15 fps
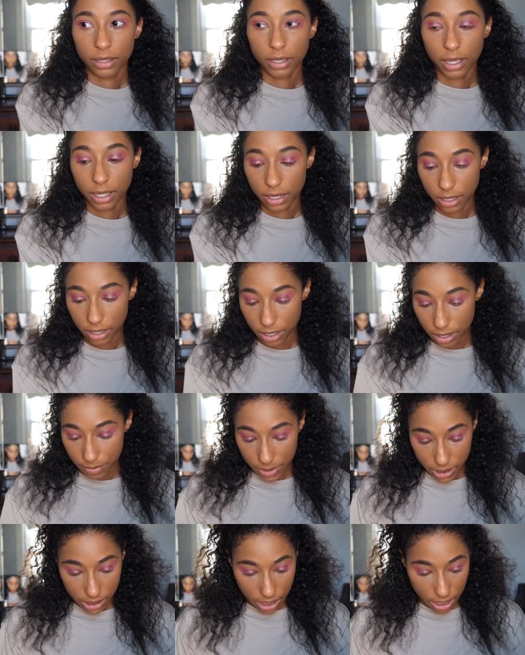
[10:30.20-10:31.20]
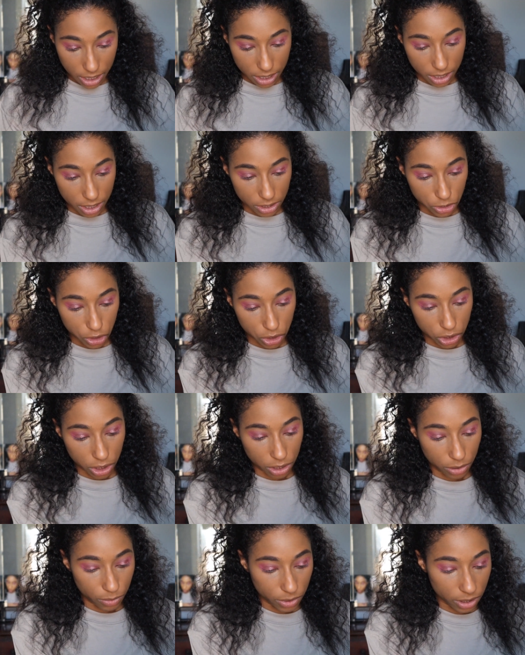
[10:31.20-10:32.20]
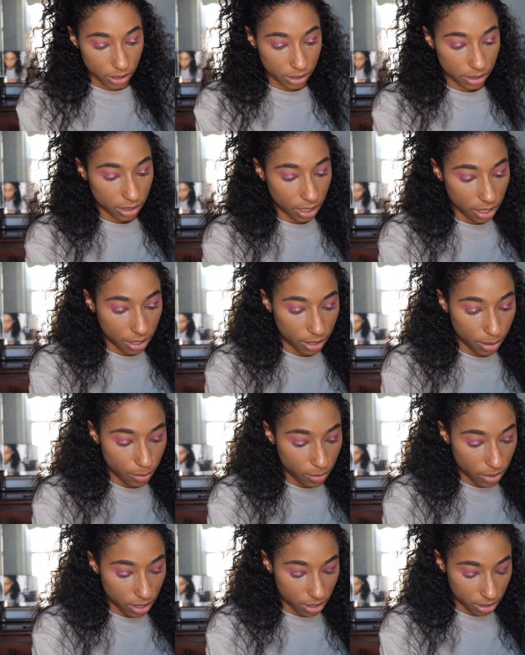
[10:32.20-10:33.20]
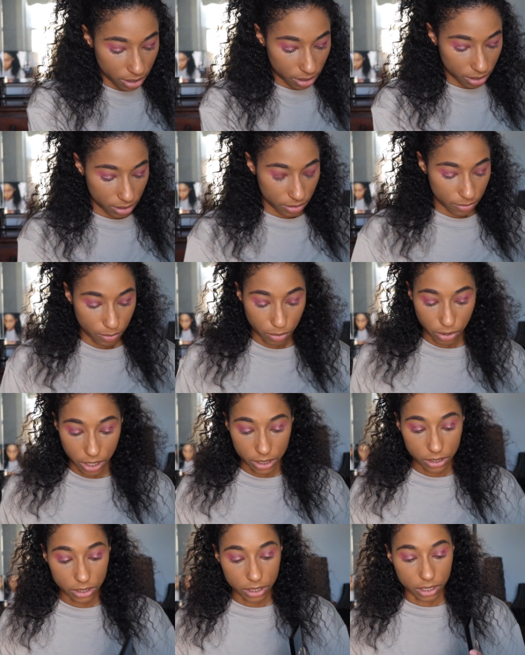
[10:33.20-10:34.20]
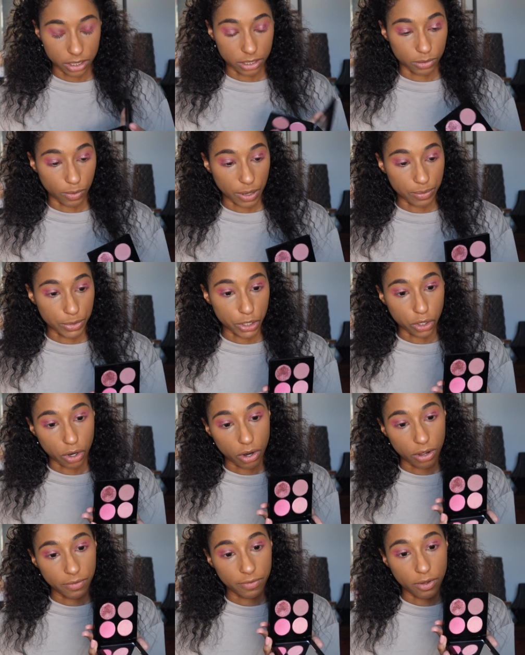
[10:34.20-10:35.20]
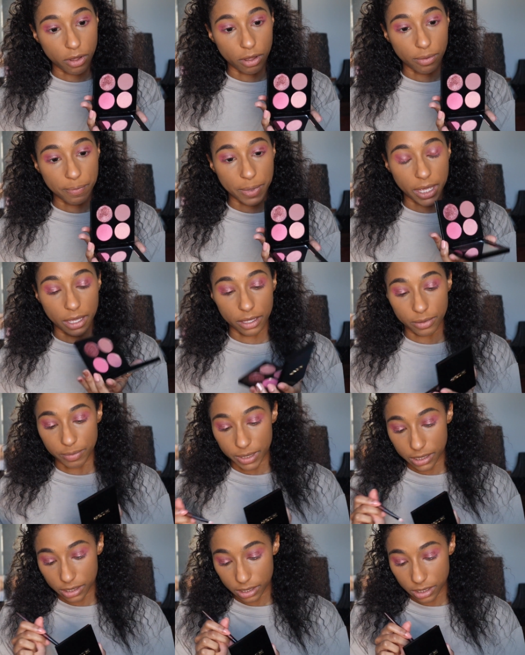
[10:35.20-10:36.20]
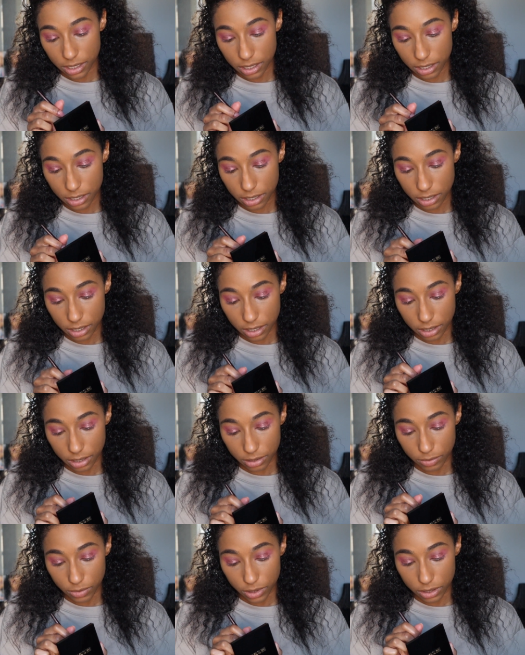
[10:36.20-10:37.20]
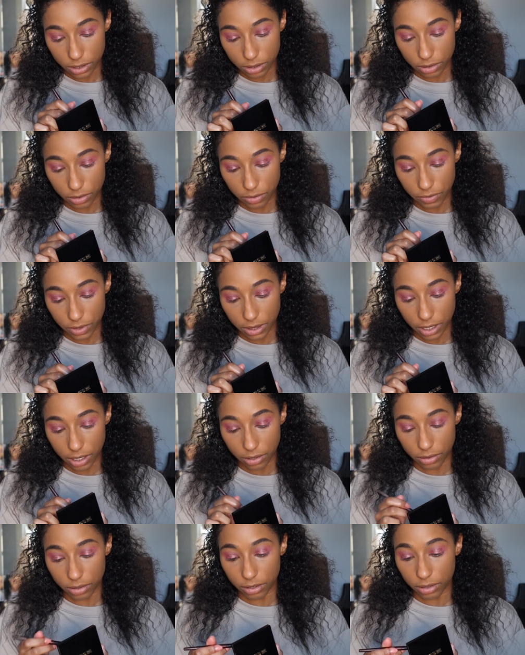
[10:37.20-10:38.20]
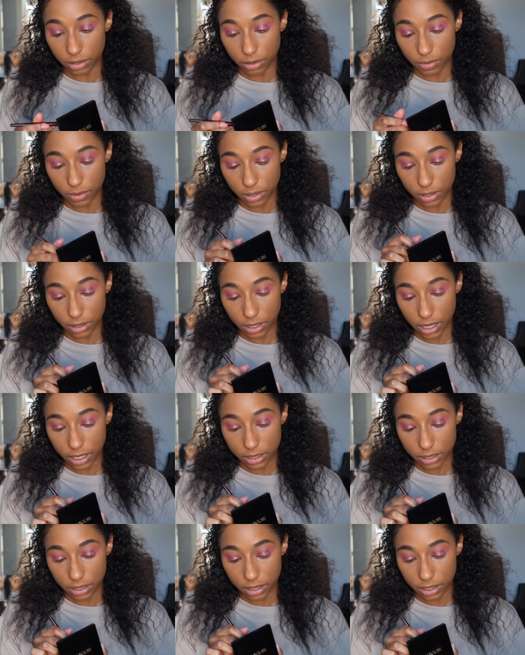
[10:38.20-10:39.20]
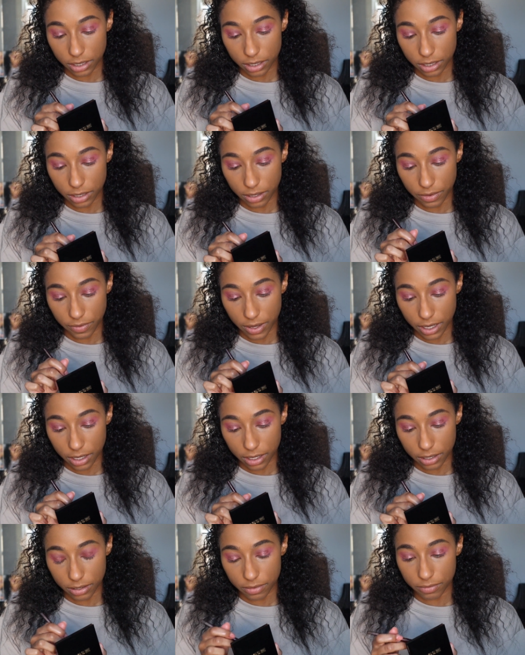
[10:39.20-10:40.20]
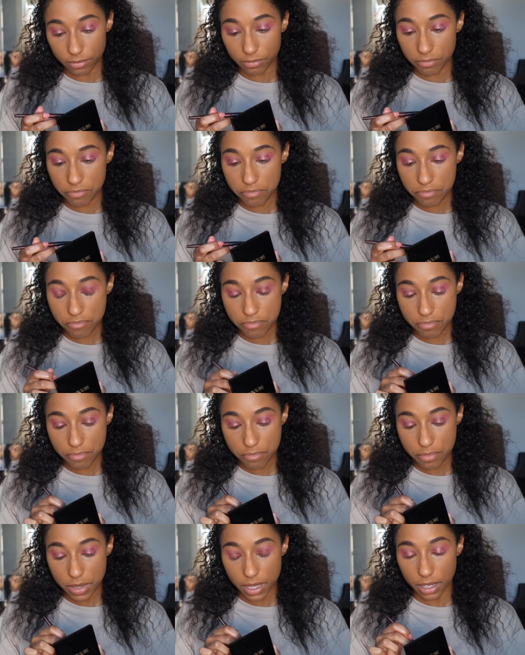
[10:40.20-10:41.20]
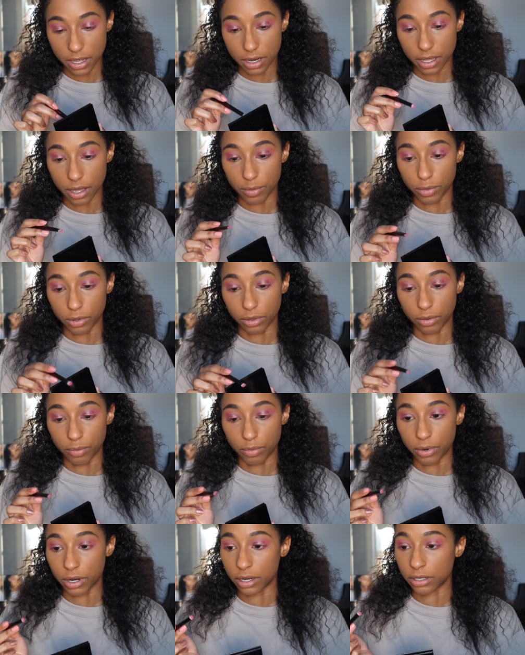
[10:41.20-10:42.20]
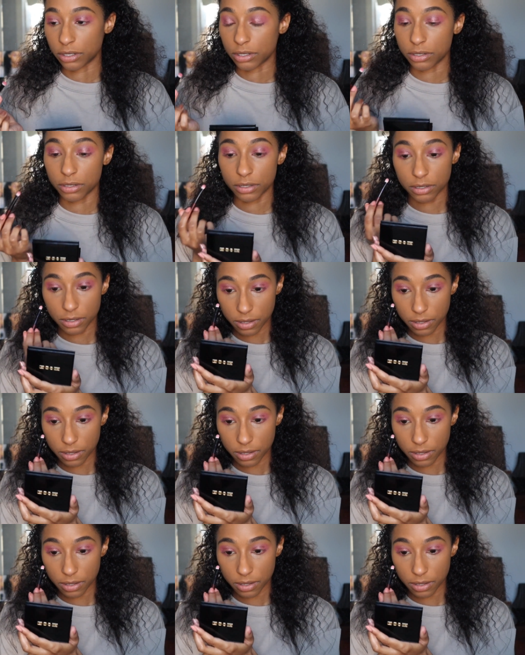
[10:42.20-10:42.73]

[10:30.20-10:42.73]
And then I'm going to take this shade with the same brush. I just wiped it off called Pink Mystique and we're just going to run that on the lower lash line if I can pick any up on the brush.